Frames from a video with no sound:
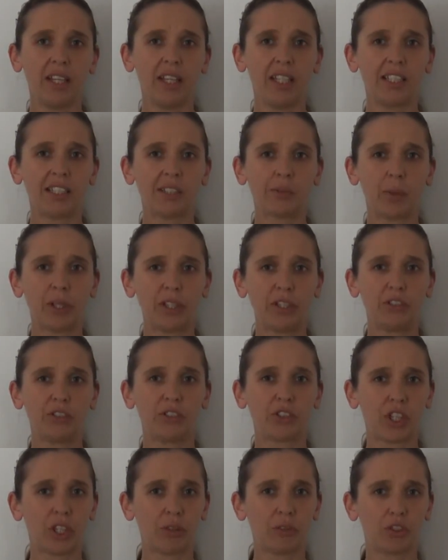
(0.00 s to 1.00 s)
is when
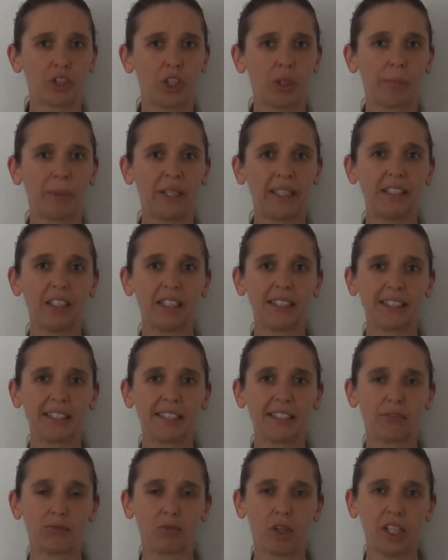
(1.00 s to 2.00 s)
you go shopping,
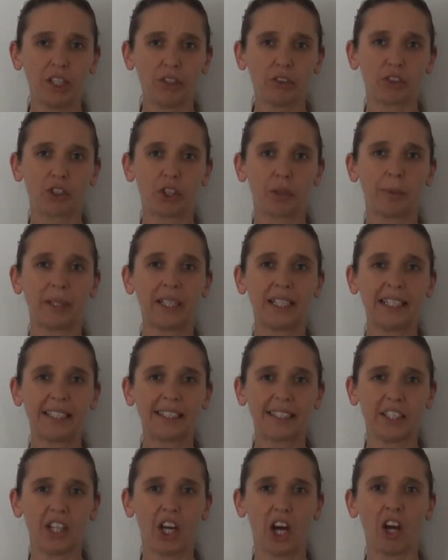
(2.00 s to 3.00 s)
write your shopping
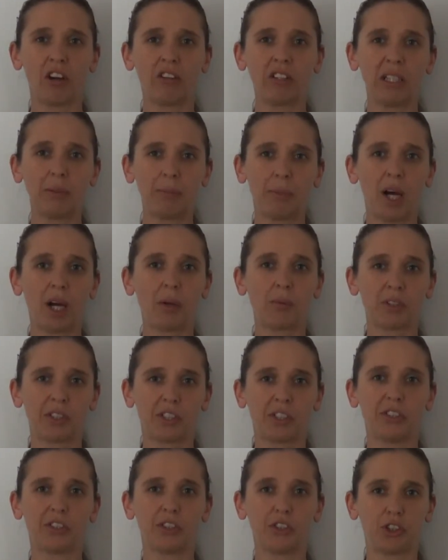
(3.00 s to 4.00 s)
list and only buy what's
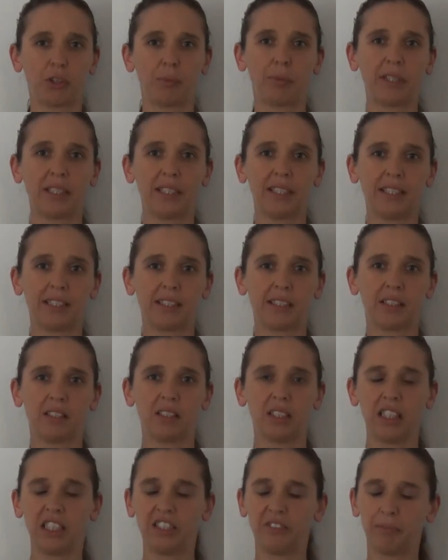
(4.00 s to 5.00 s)
on the shopping list.
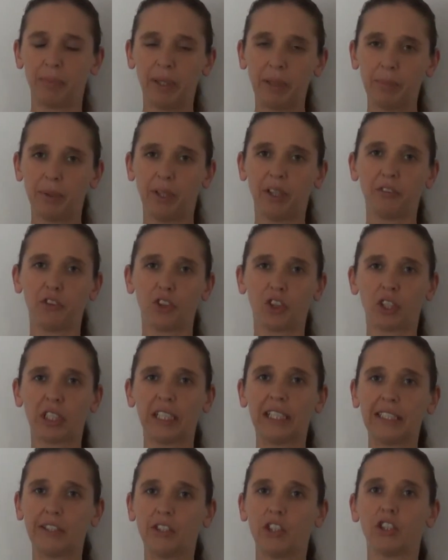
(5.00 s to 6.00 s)
If big bar of
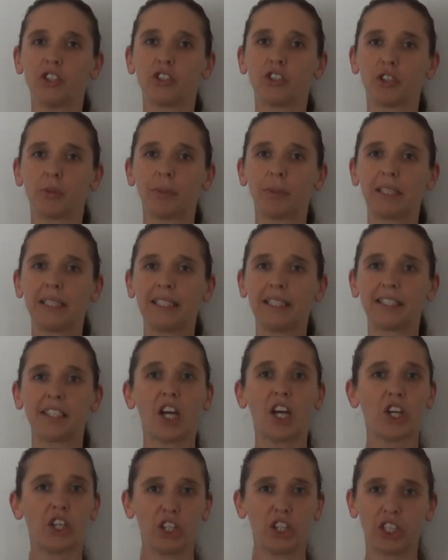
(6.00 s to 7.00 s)
chocolate is not on the shopping list,
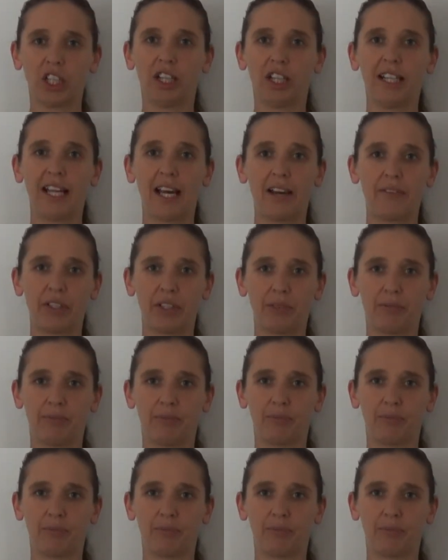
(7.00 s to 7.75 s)
you can't have it.